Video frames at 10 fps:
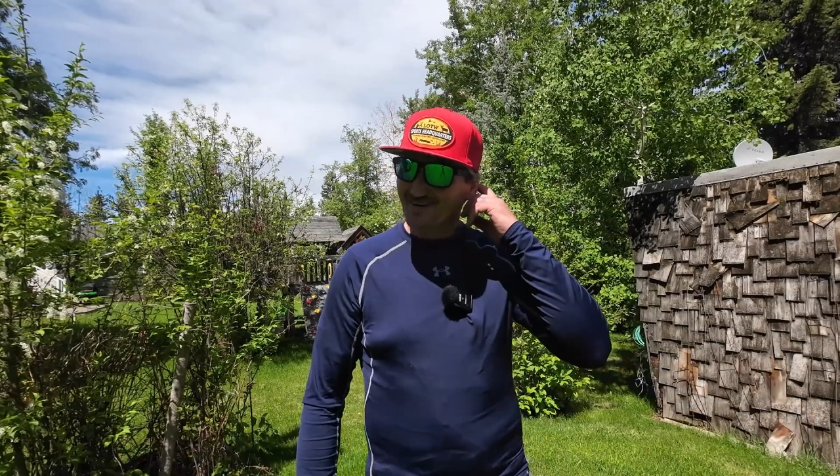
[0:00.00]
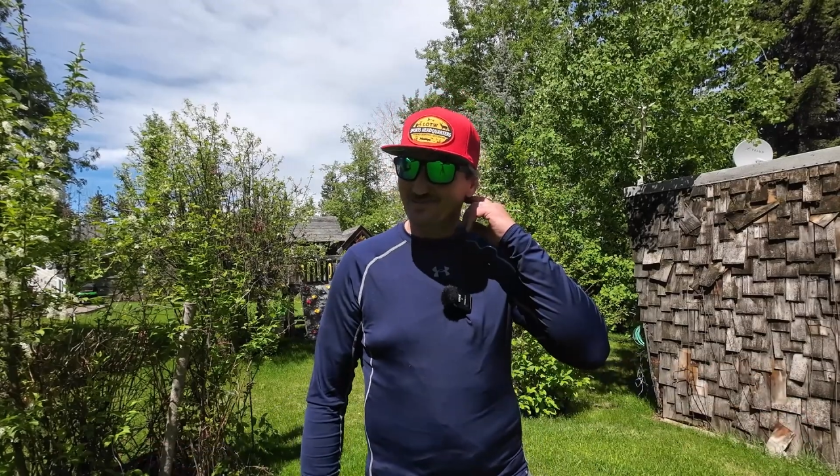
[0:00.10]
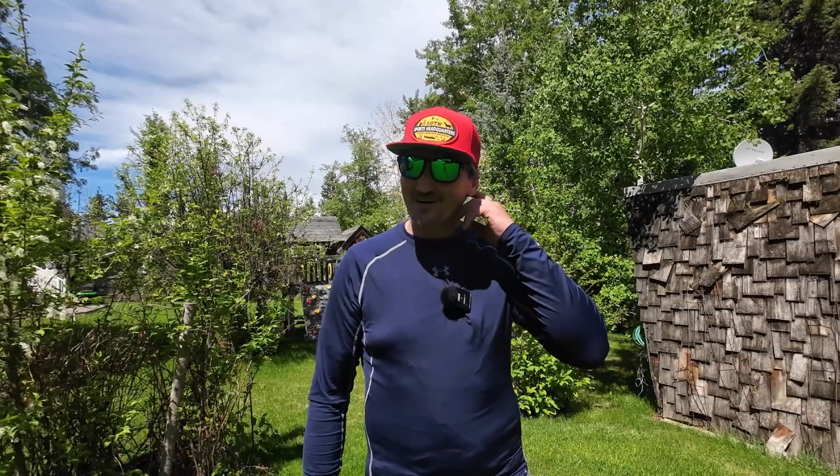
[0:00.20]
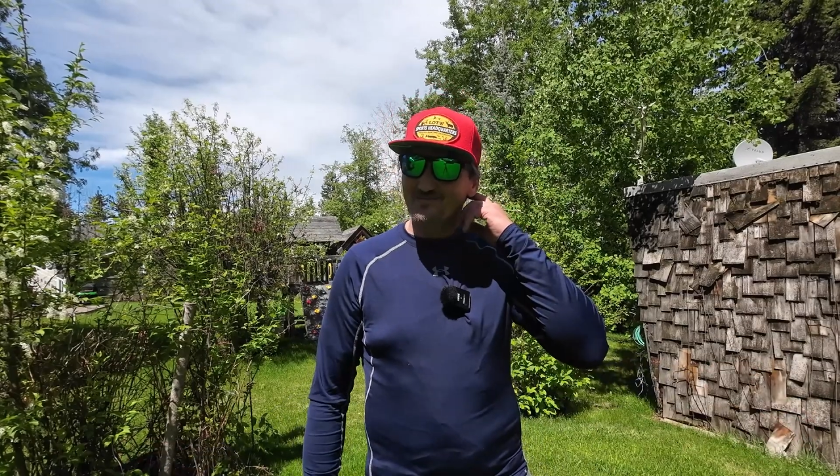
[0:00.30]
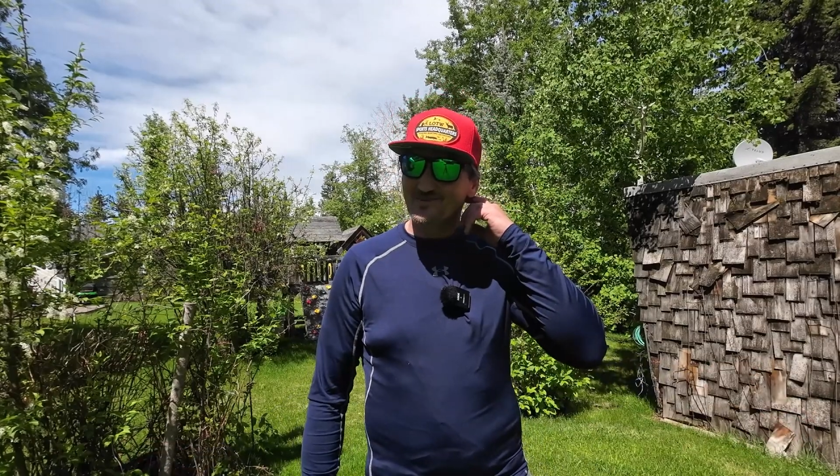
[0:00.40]

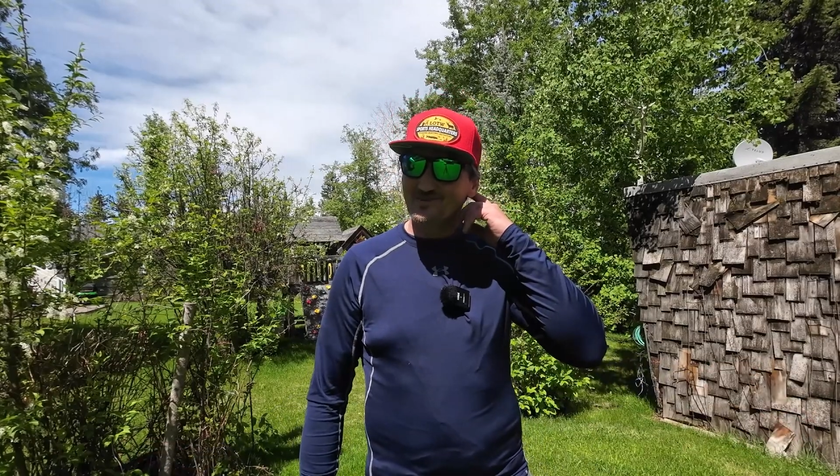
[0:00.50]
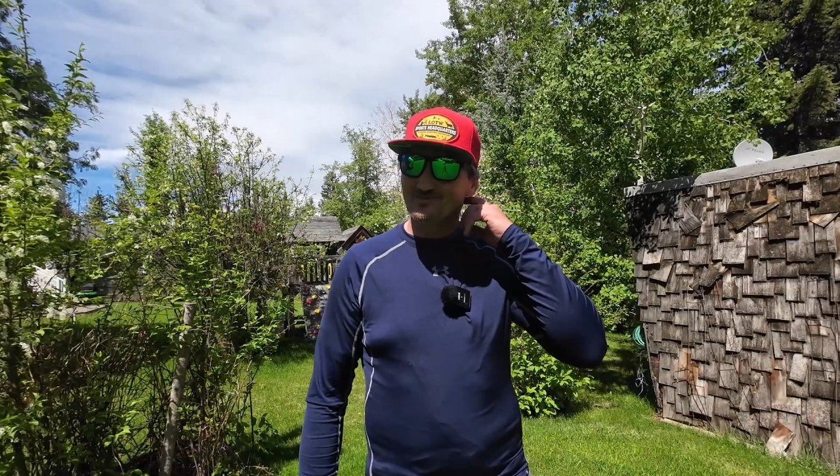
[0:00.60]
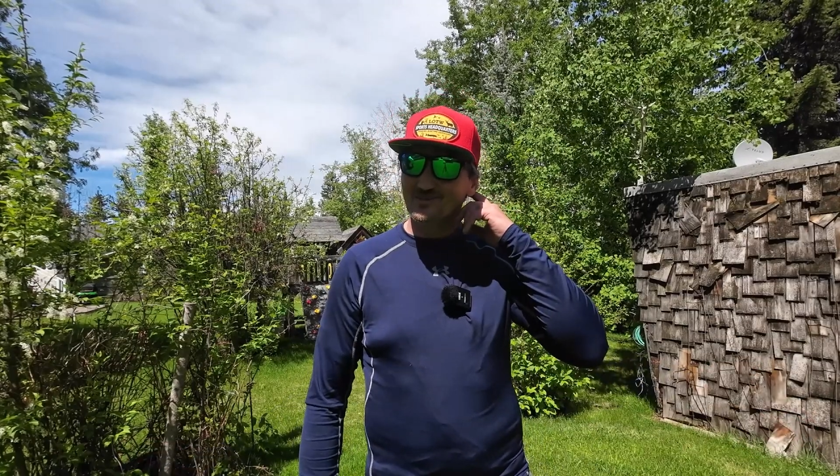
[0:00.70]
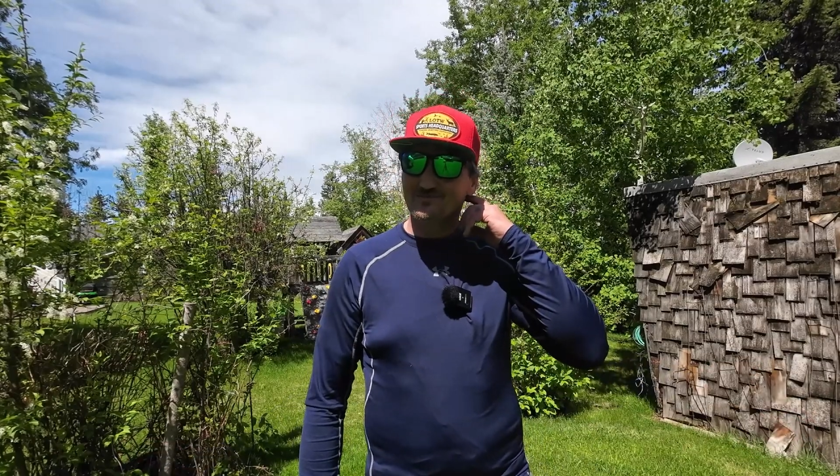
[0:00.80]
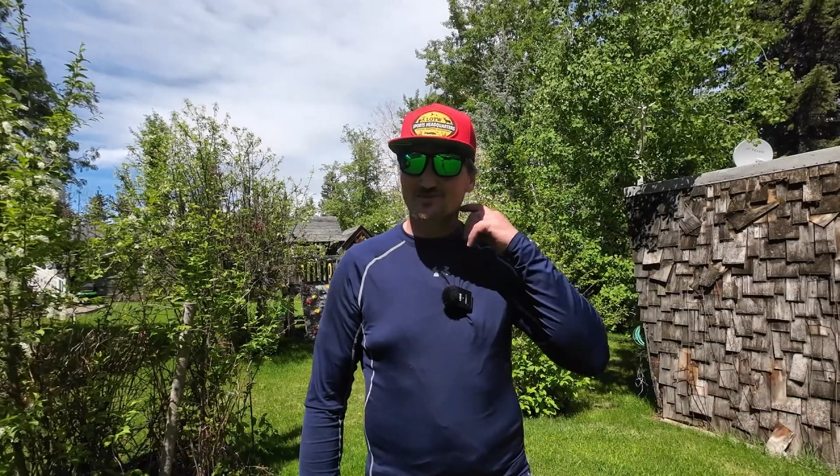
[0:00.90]
But I'm doing
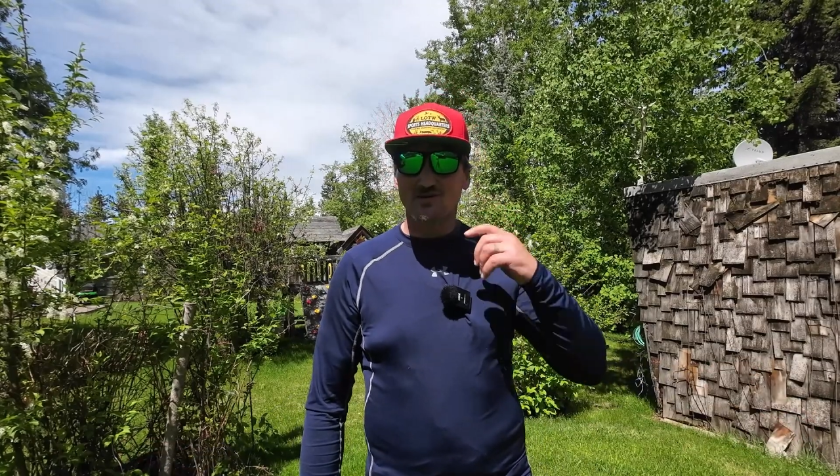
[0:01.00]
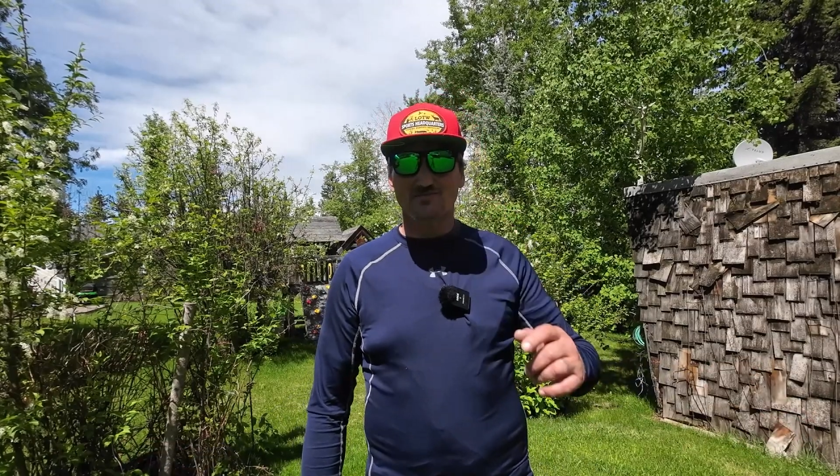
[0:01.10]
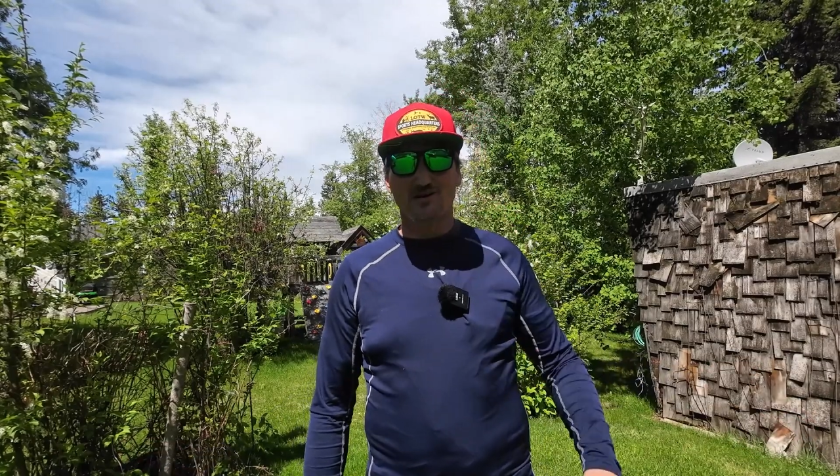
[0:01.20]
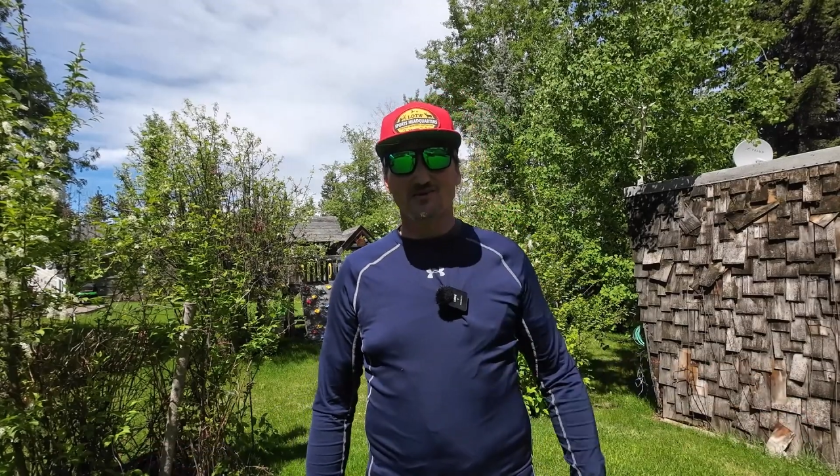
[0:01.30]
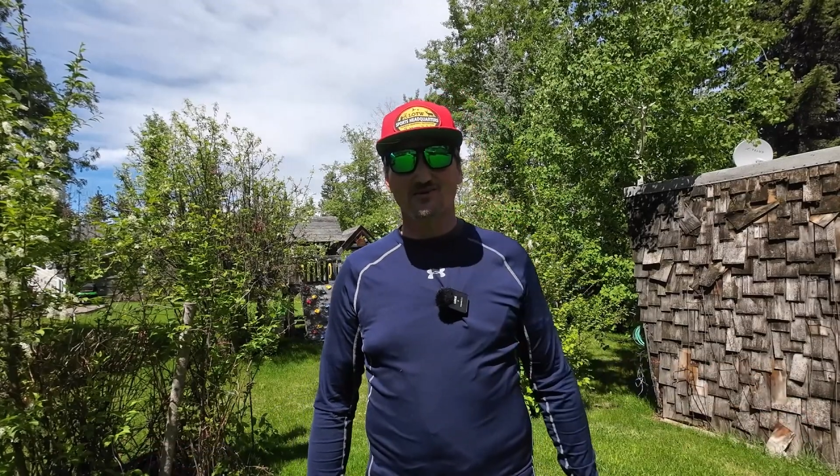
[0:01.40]
one for my
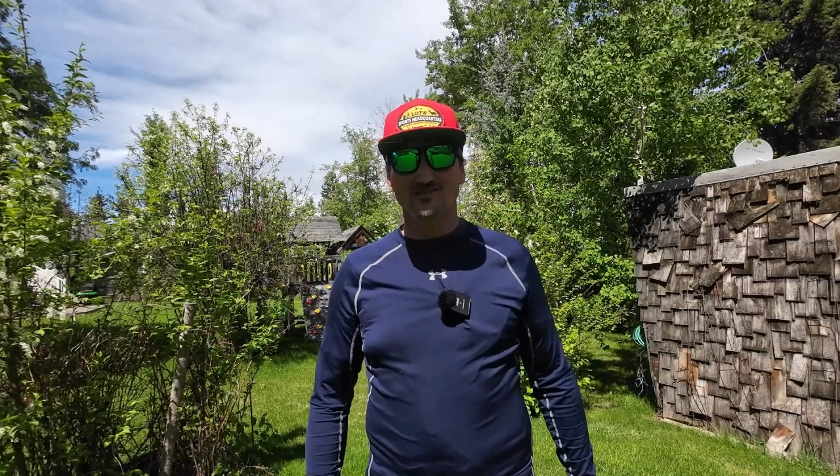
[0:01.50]
brother